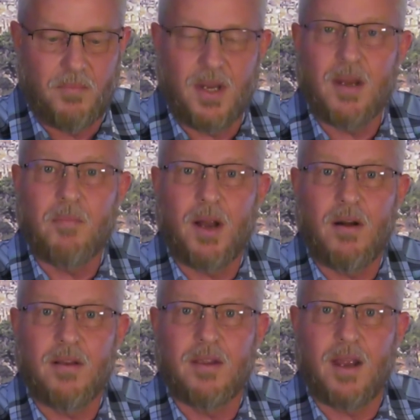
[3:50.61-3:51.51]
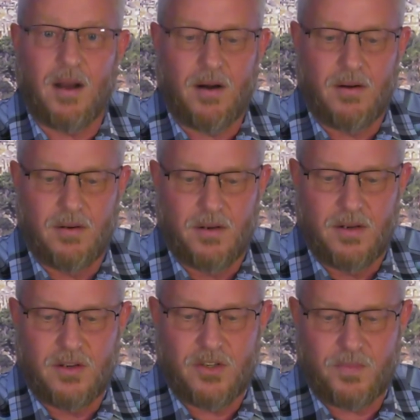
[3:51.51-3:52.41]
Being buried there
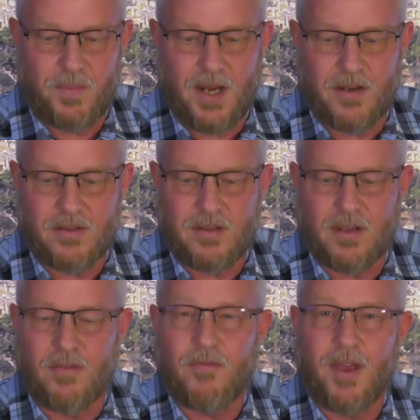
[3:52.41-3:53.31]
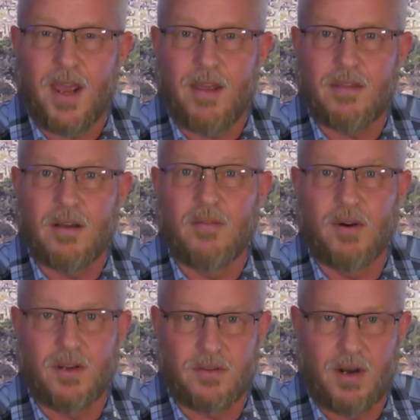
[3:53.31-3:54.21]
speaks to the faith of
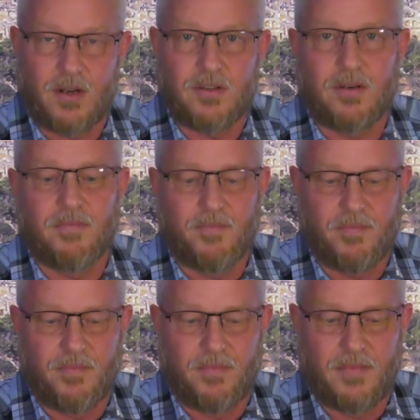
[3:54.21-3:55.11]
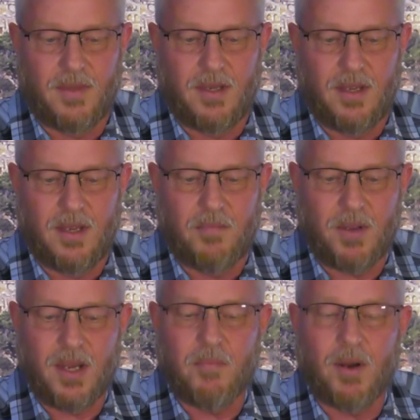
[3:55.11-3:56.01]
resurrection,
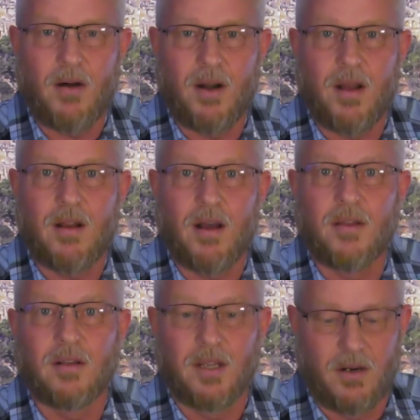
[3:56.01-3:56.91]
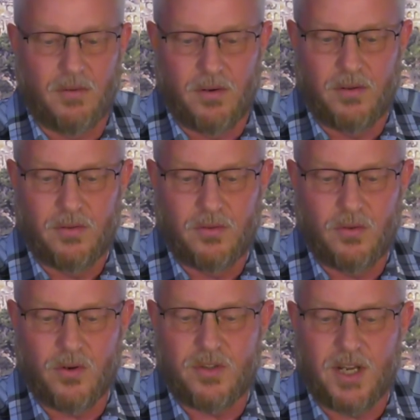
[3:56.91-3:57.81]
being buried on the literal
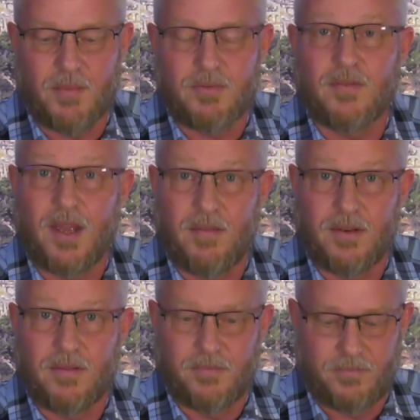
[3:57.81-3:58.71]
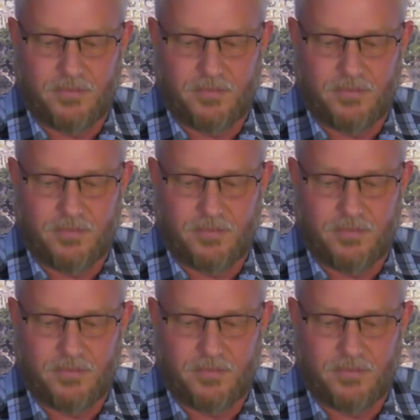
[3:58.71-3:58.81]
doorsteps of heaven.